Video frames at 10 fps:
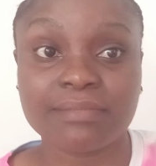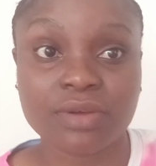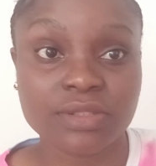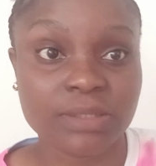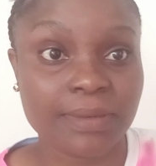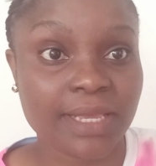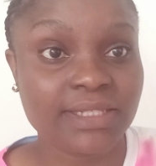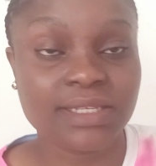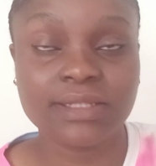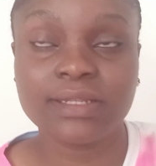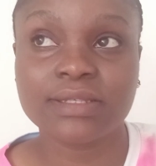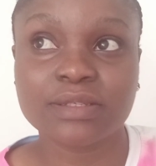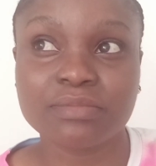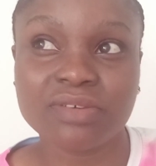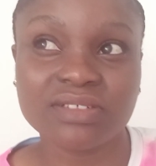I'm going to be eating
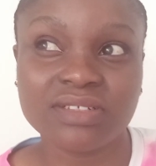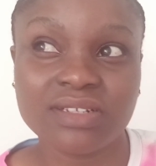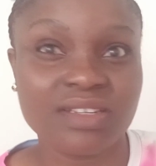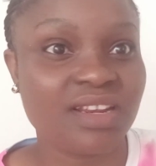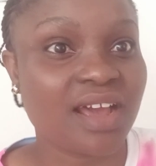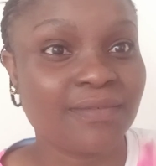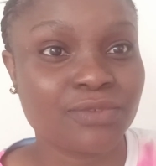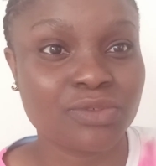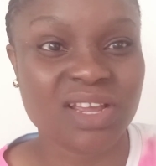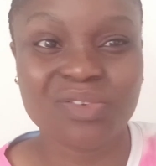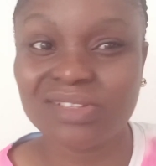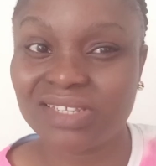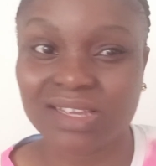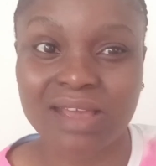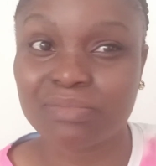this morning. In the afternoon I
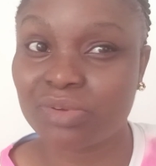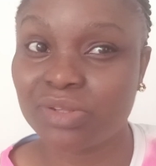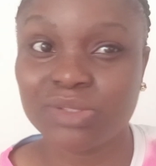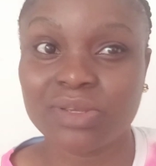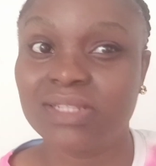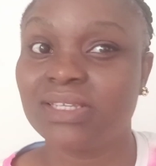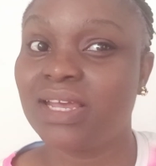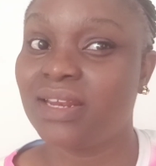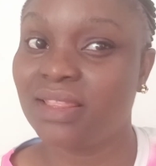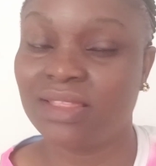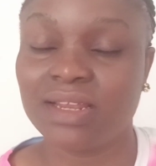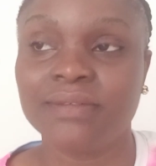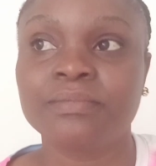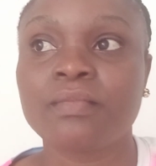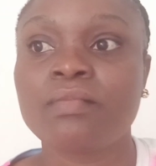don't think I'm going to eat
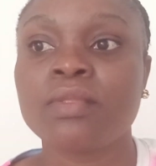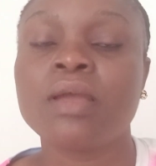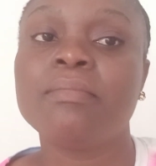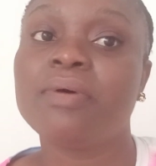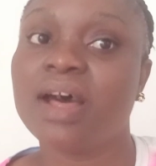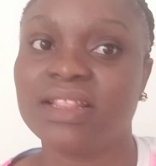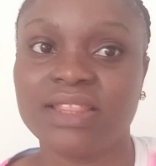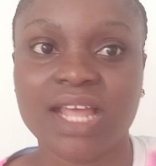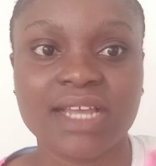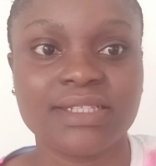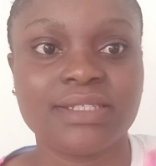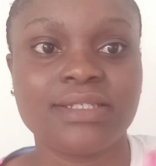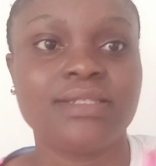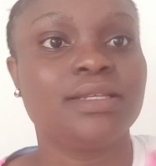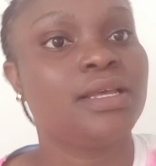anything, but at
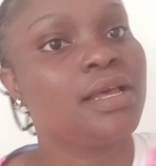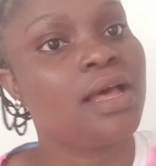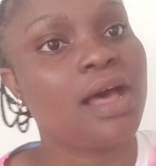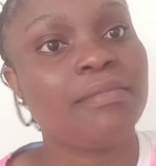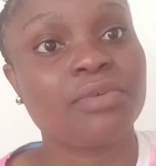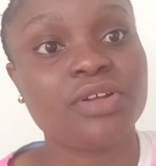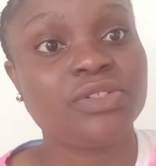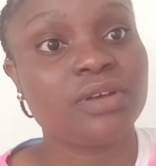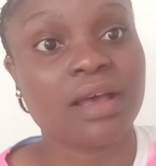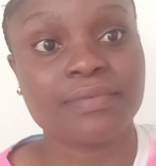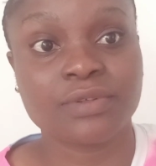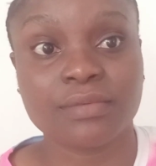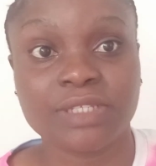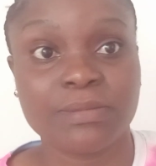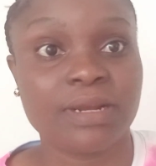night I'm going to have
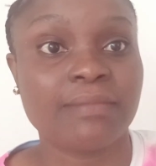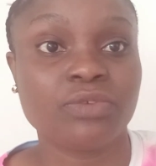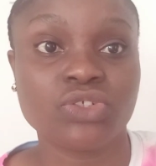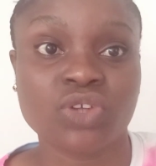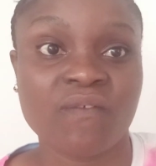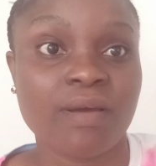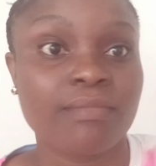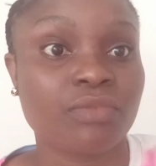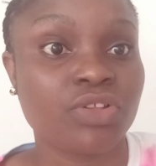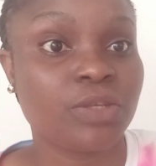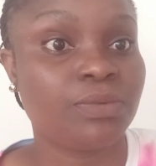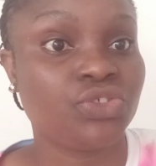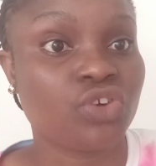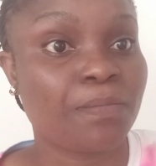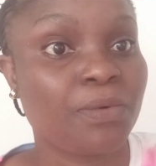something, but I'm not sure if I'm going to be
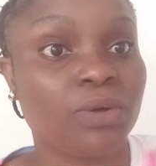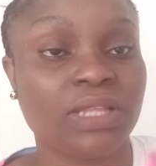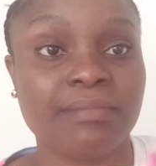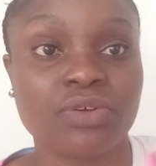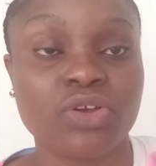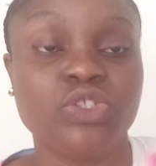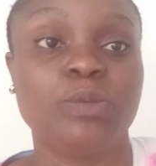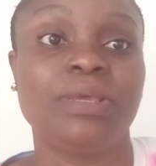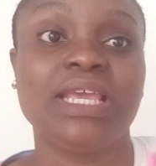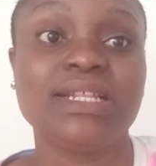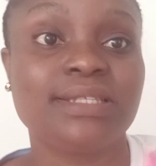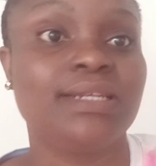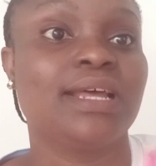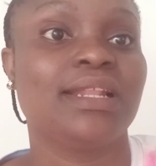dropping what I'm going to be eating